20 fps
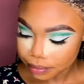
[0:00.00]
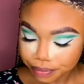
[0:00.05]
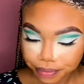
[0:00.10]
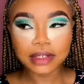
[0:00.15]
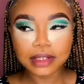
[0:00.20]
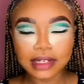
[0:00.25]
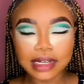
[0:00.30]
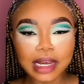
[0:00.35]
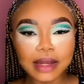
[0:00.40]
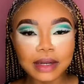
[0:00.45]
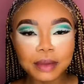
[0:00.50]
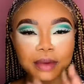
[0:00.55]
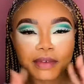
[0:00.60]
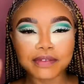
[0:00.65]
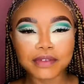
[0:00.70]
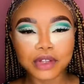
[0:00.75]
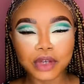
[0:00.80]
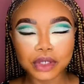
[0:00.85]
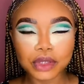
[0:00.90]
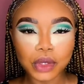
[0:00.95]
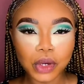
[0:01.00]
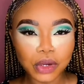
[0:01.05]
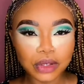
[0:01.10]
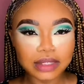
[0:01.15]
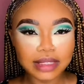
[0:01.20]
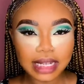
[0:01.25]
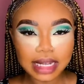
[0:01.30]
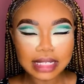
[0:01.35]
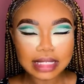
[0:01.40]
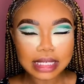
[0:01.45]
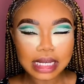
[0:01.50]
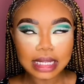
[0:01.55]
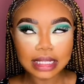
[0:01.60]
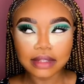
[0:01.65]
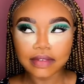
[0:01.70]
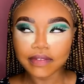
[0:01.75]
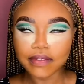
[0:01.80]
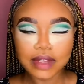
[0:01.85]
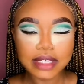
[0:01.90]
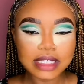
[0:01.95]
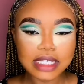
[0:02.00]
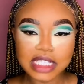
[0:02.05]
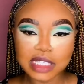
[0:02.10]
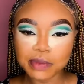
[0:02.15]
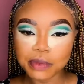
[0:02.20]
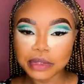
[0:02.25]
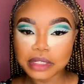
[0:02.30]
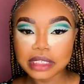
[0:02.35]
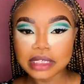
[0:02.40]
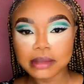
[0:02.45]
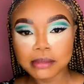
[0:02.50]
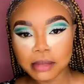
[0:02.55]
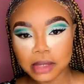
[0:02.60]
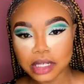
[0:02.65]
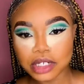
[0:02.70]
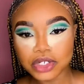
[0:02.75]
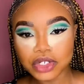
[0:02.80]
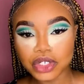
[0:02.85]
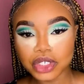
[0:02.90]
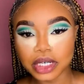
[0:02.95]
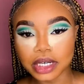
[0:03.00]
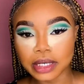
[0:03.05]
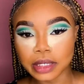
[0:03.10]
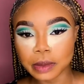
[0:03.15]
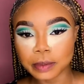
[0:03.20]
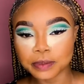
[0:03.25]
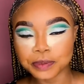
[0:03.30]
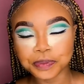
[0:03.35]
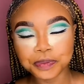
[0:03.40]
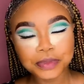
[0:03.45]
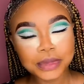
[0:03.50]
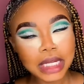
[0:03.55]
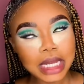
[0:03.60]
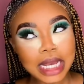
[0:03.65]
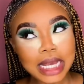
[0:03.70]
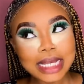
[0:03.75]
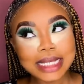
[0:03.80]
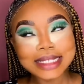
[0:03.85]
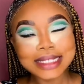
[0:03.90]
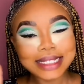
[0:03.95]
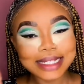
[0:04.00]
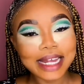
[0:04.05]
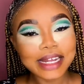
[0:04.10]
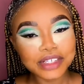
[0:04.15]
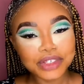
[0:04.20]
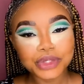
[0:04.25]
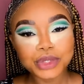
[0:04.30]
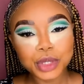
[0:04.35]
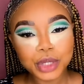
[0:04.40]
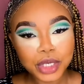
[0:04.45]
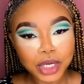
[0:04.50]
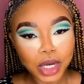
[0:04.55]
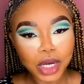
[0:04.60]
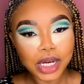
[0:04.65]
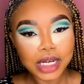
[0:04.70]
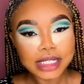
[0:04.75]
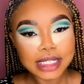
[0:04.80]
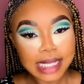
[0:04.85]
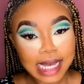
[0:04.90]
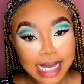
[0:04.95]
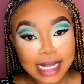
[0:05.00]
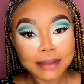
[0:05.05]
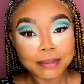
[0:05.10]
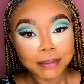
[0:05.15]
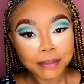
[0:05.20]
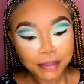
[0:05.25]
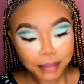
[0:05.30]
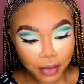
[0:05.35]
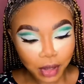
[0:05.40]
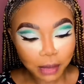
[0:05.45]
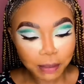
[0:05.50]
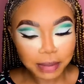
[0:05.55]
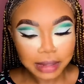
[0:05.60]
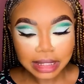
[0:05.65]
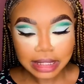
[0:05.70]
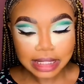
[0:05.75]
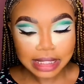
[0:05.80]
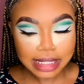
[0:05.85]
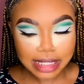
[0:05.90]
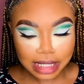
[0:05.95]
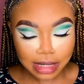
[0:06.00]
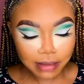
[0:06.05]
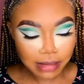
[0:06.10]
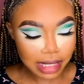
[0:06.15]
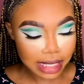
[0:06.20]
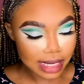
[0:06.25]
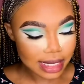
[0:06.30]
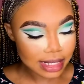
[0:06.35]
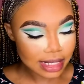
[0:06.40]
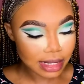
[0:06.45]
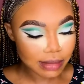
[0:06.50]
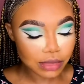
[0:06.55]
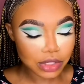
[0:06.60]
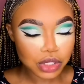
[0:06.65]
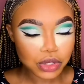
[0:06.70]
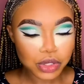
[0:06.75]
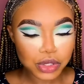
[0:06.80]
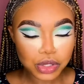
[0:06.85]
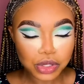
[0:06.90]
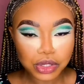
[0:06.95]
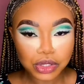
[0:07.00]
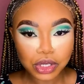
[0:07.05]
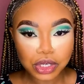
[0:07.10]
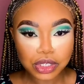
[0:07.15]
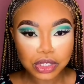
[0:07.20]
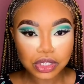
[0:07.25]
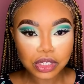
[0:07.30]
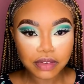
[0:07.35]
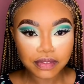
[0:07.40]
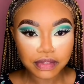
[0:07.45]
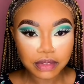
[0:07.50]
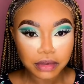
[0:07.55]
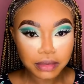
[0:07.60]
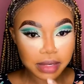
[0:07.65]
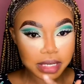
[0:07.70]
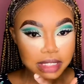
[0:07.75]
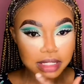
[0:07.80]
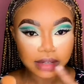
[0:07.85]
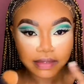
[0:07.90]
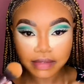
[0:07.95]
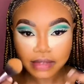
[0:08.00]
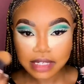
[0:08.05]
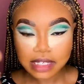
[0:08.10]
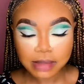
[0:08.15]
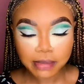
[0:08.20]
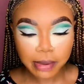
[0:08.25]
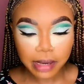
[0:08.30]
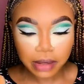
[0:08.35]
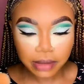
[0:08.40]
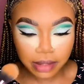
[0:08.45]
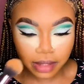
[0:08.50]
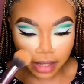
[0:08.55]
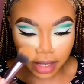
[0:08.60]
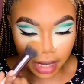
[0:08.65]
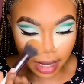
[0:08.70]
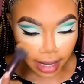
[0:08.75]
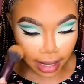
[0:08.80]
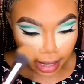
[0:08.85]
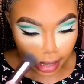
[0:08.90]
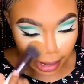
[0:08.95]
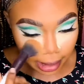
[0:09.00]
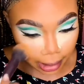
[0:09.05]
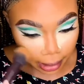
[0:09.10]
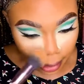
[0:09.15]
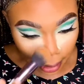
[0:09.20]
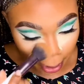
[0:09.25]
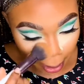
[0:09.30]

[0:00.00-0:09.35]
Now that we've done all that and the face is pretty much snatched to the gods and completely seamless, I'm just going to dust off the rest of this powder, and